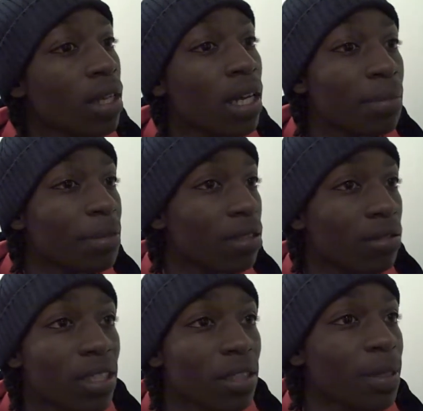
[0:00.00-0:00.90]
Yeah, I
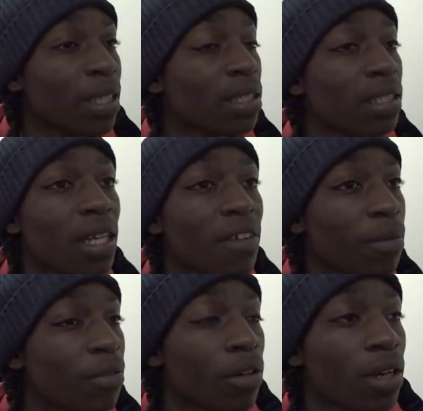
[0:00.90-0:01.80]
mean, I was speaking to the
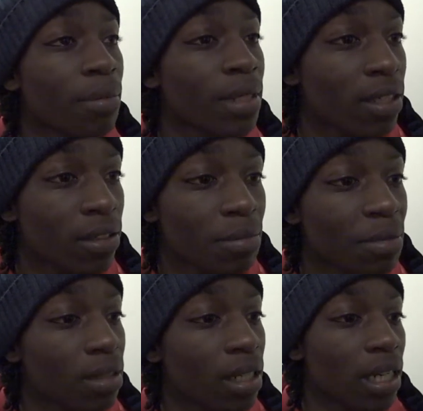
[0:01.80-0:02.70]
gaffer before coming here,
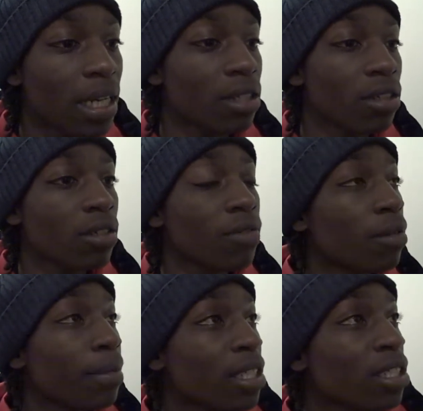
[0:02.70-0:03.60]
and I uh, like the look of the
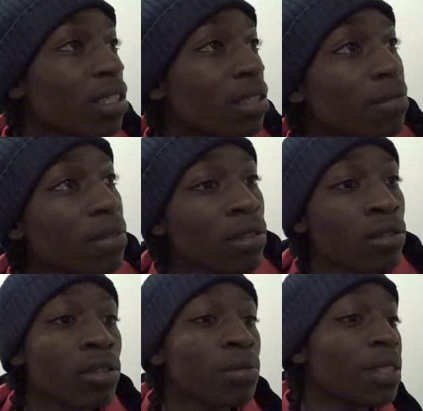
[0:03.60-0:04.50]
formation, and
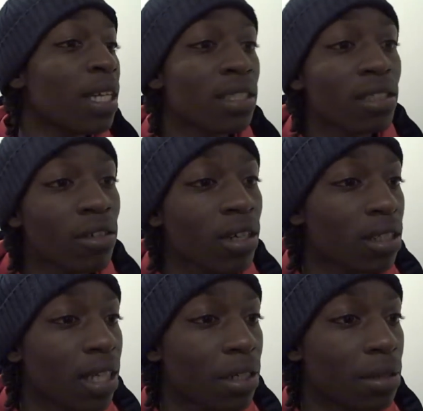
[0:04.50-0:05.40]
suits me down to the
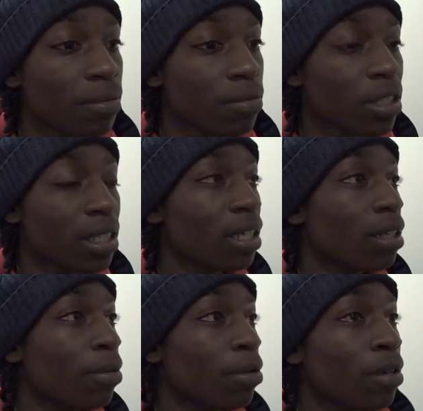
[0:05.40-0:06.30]
ground. Like um, when they
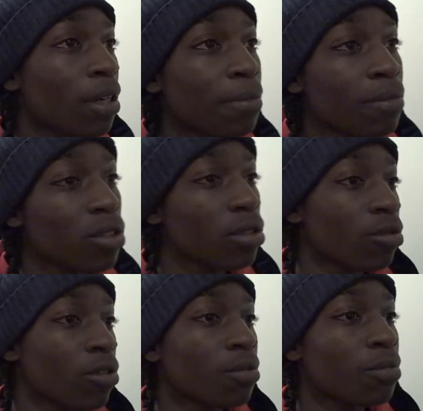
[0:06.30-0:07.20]
get the ball, um, as soon
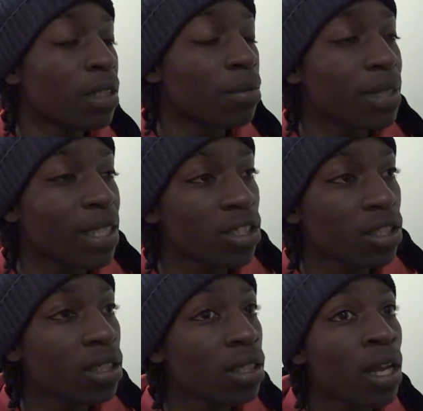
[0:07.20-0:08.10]
as we're in
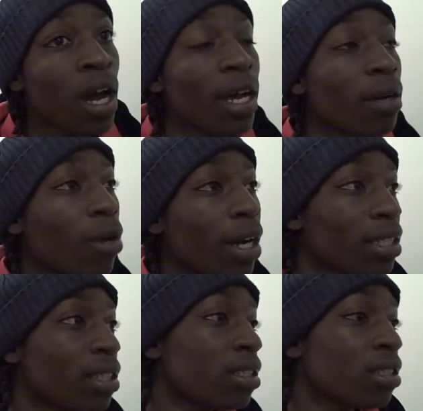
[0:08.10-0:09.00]
possession, high and
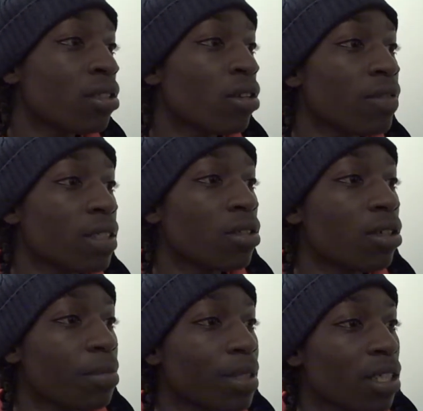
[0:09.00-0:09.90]
wide, and obviously
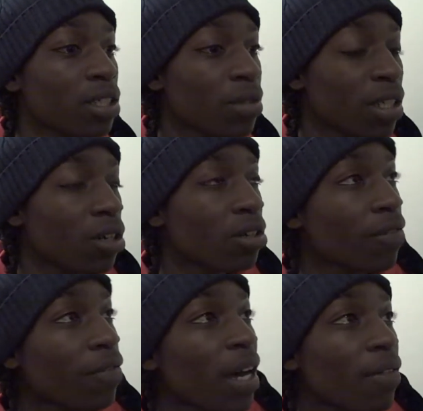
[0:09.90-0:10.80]
not in possession, we can go as
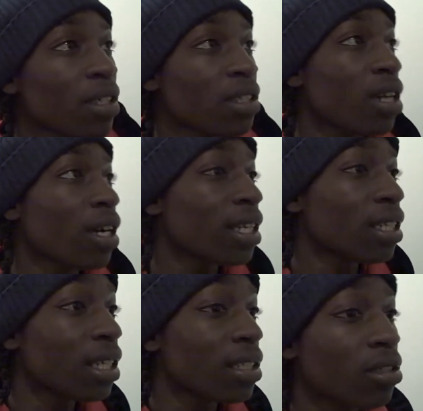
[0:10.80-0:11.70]
a five or can tuck in,
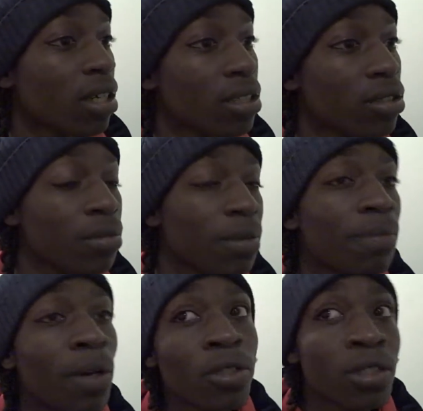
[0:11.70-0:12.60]
and that. So yeah, it suits
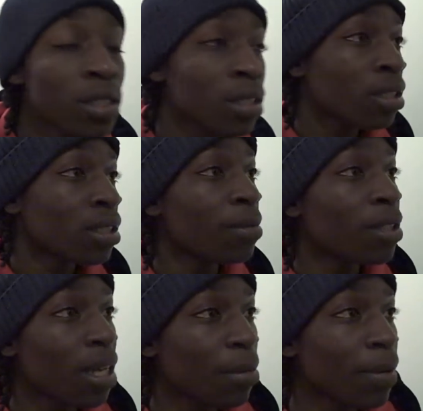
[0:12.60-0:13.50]
me. Mo's
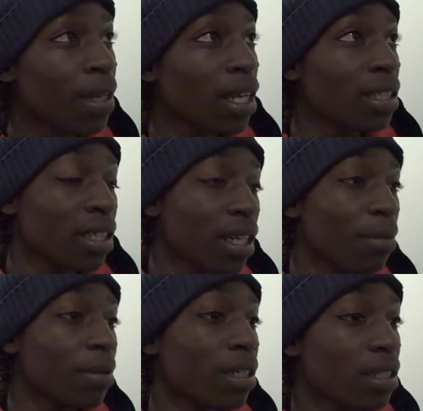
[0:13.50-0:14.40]
similar type of player, likes to
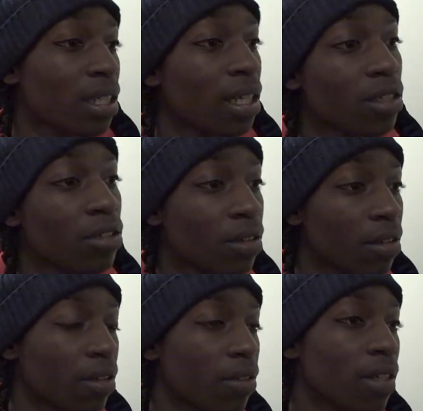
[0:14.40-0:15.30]
get players, and that. I know
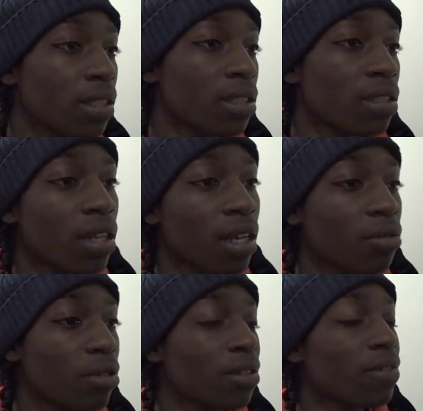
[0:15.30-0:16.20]
the fans like
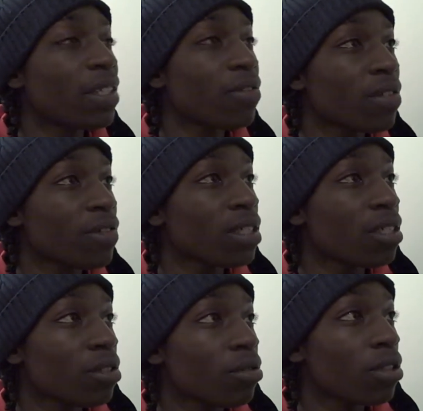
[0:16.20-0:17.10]
one of the fans' favourite
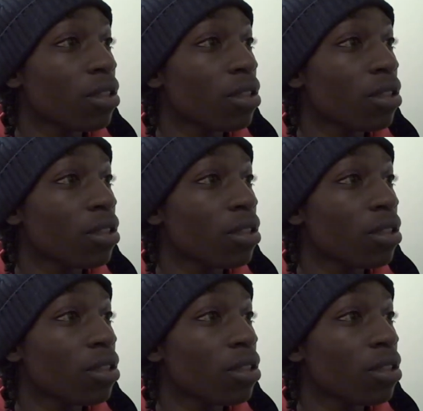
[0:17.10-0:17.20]
as well.